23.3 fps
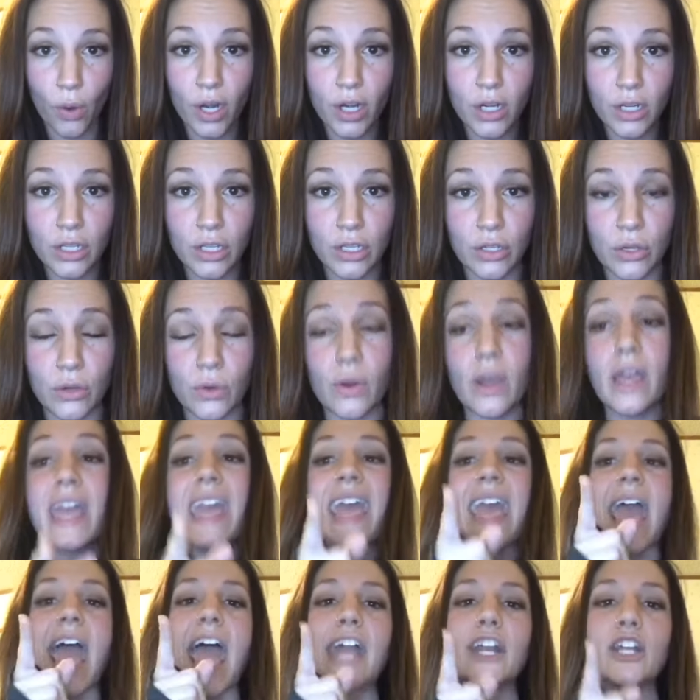are you,
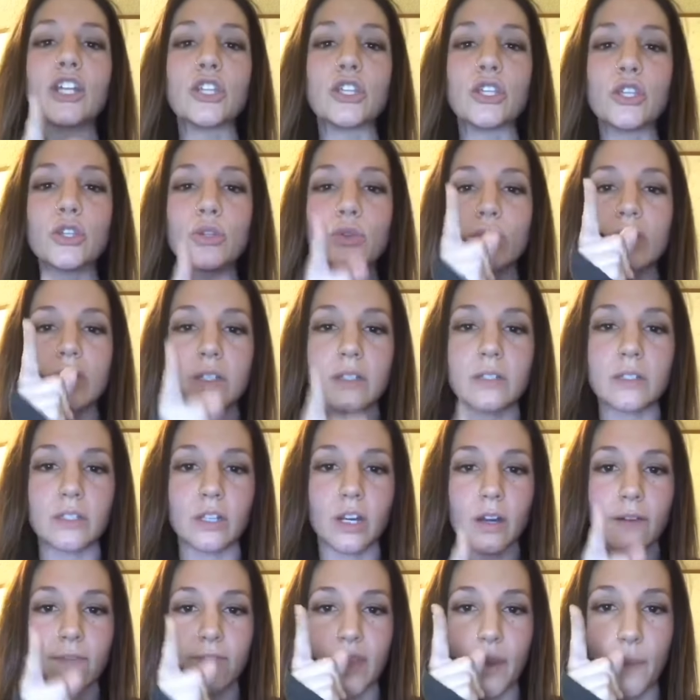and you
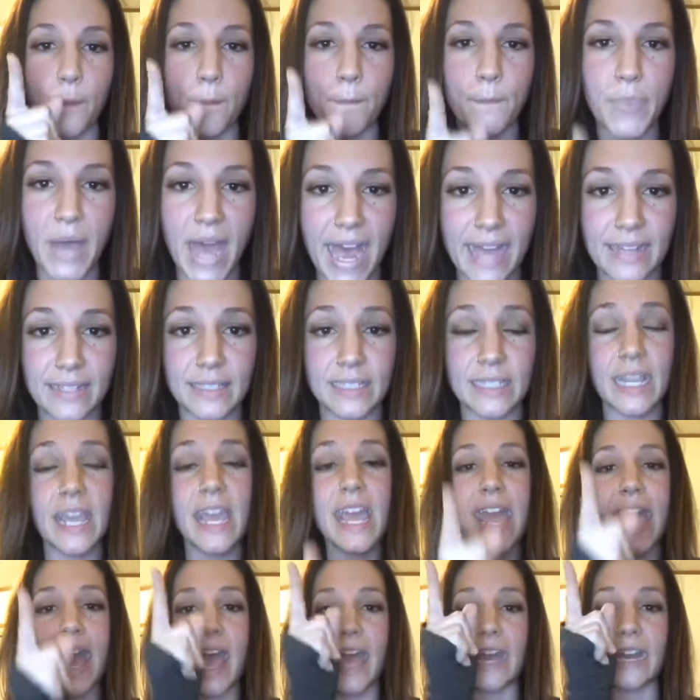deserve the best
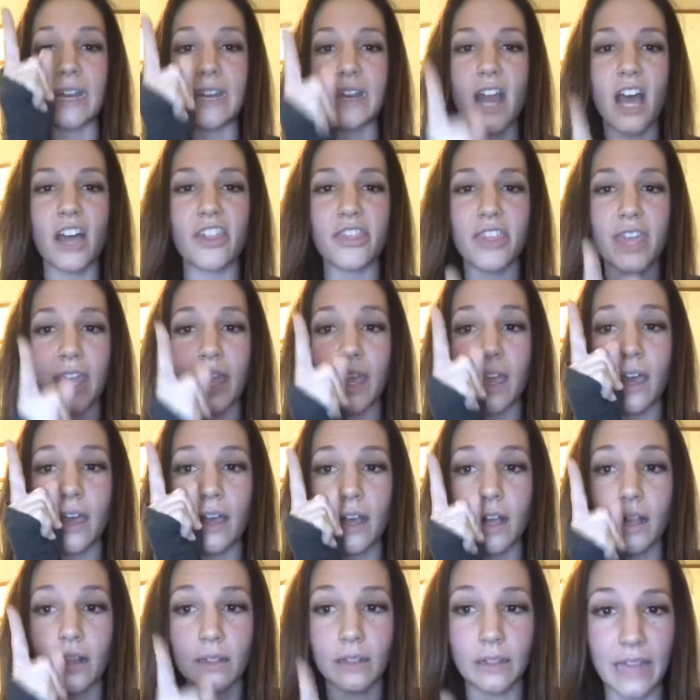and nothing
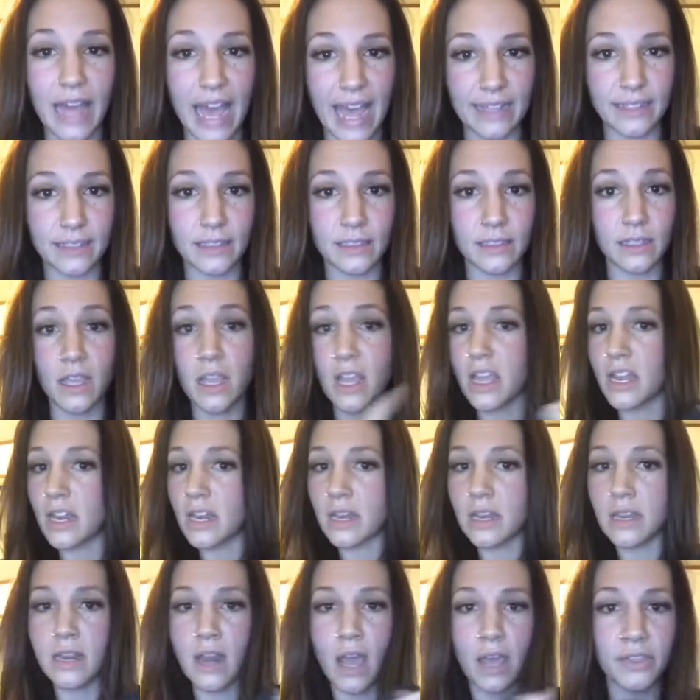less.
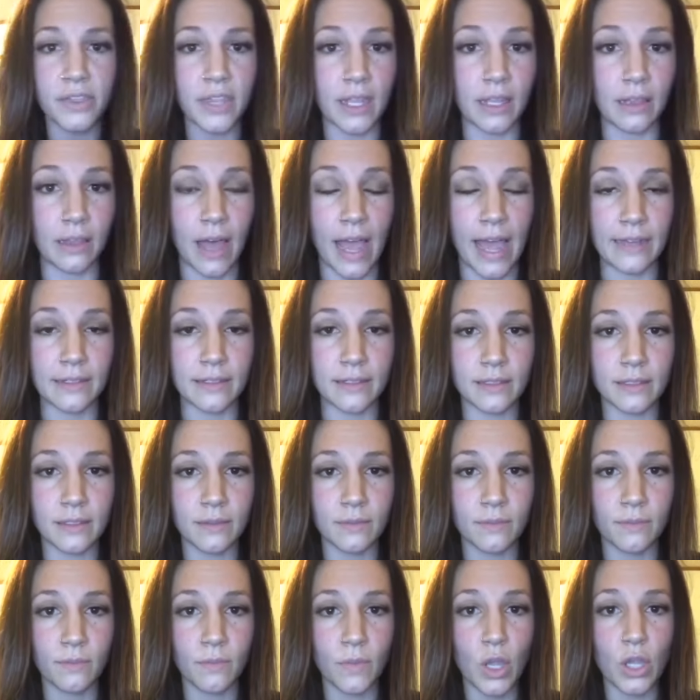Nothing less.
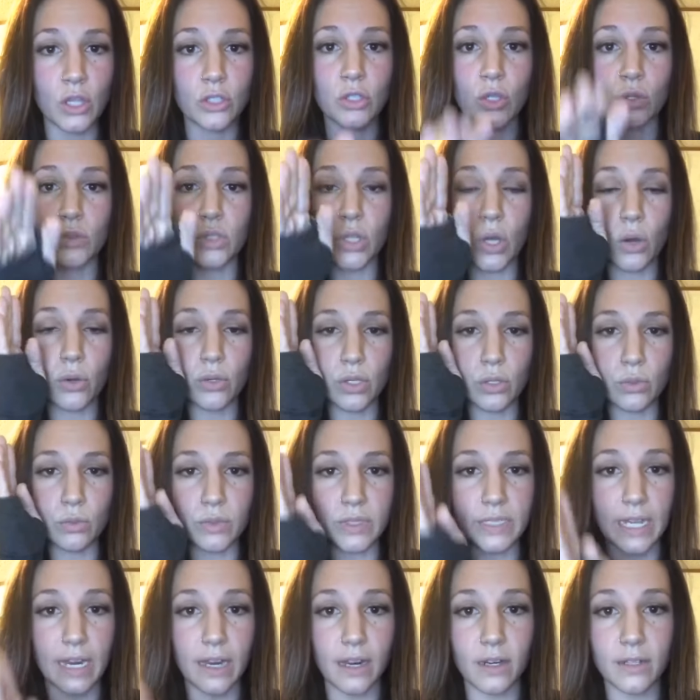So don't you
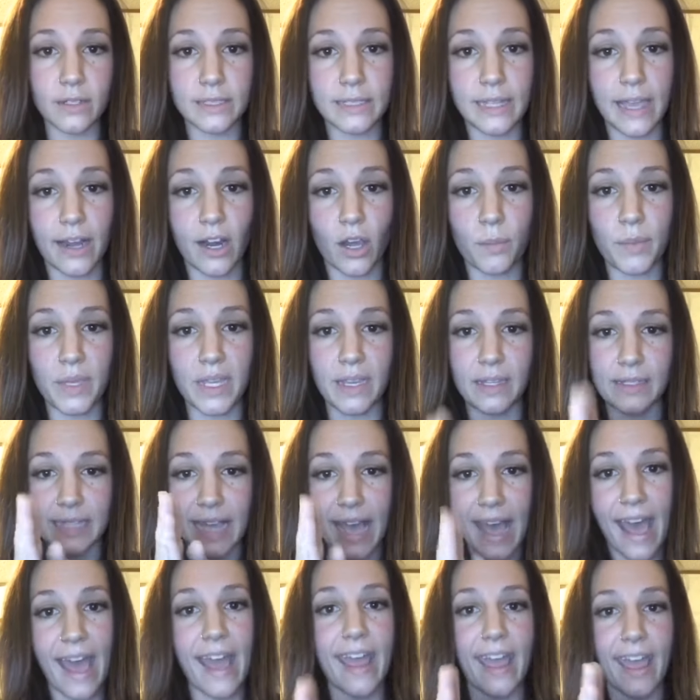dare settle because
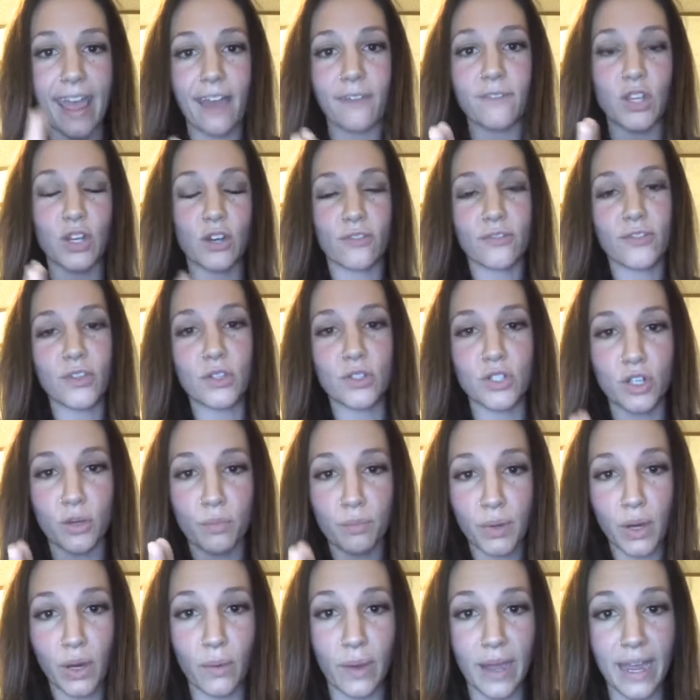I have your future
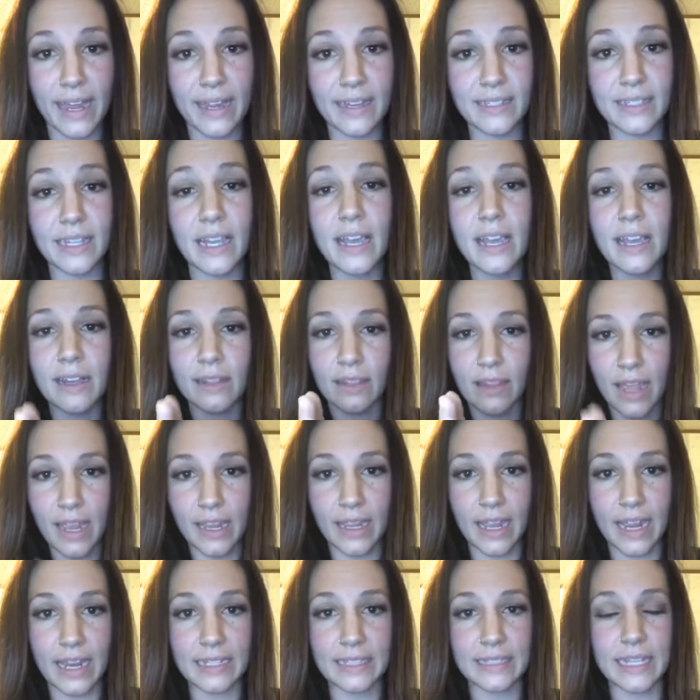Boaz.
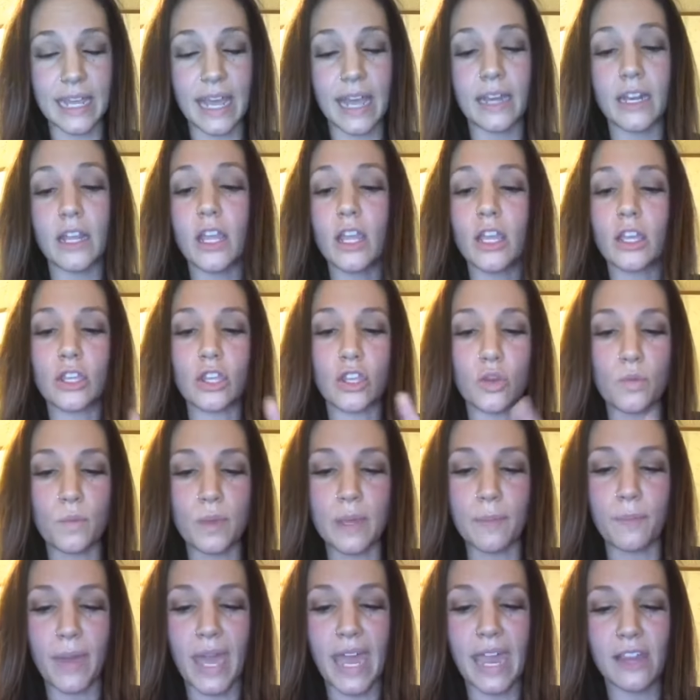Like I said, you
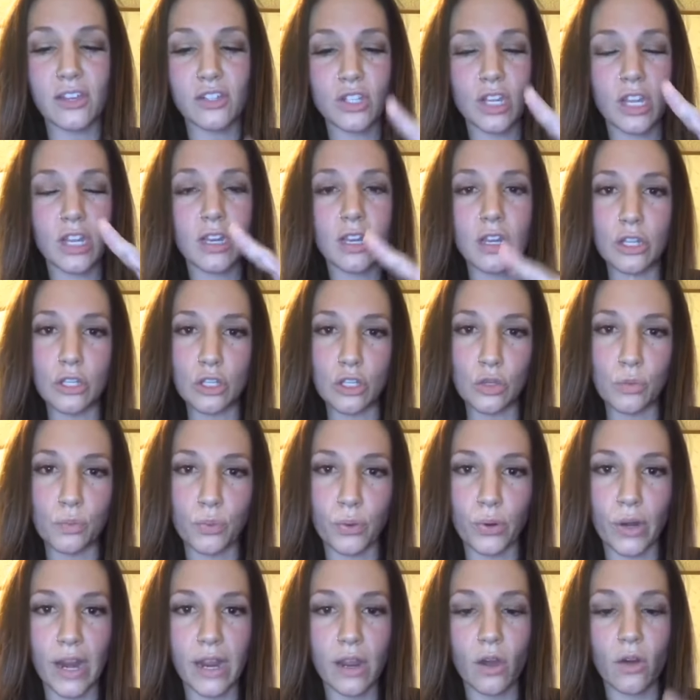be patient, you
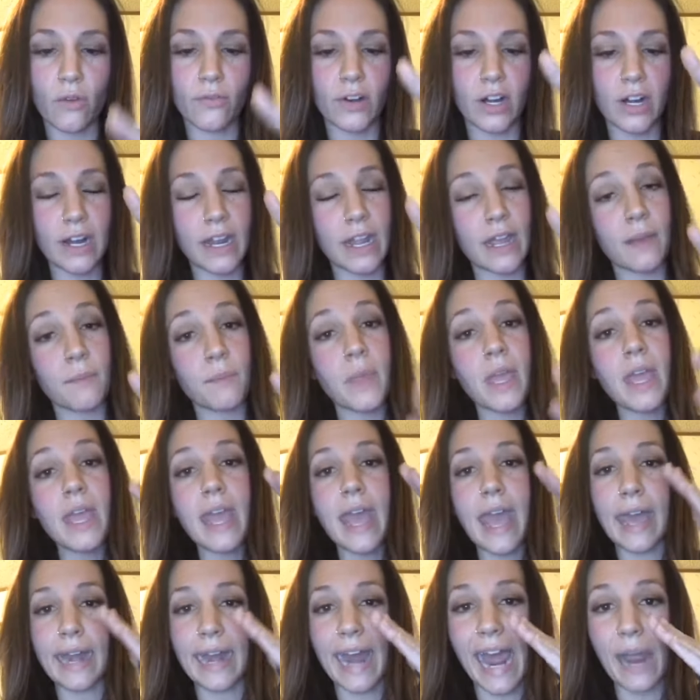pray over him,
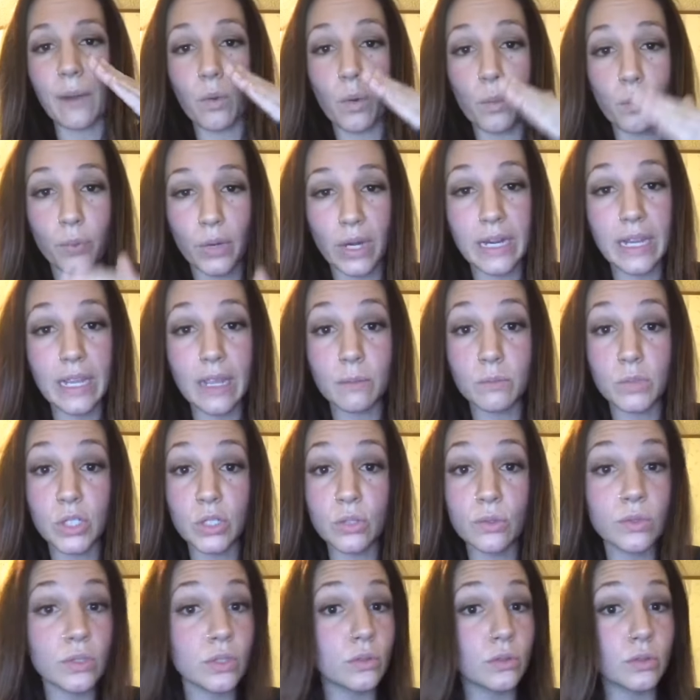and I will bring him
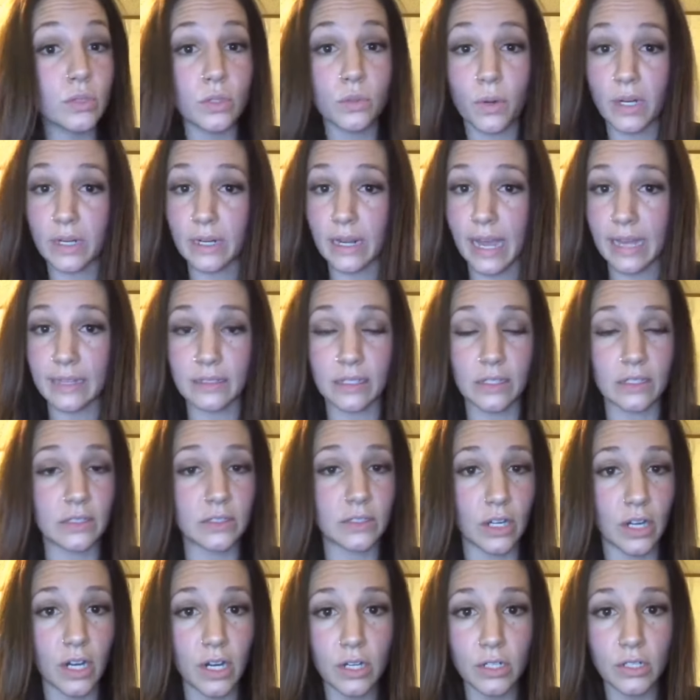to you. You are not to
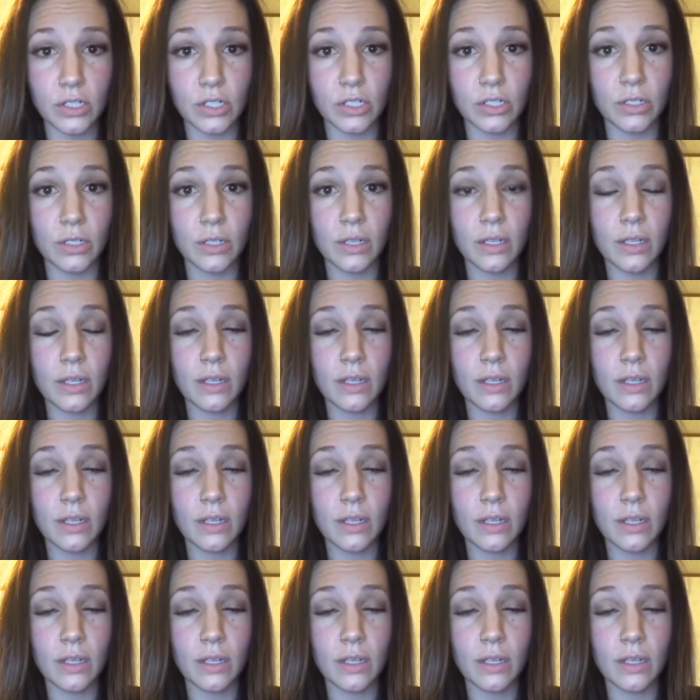search.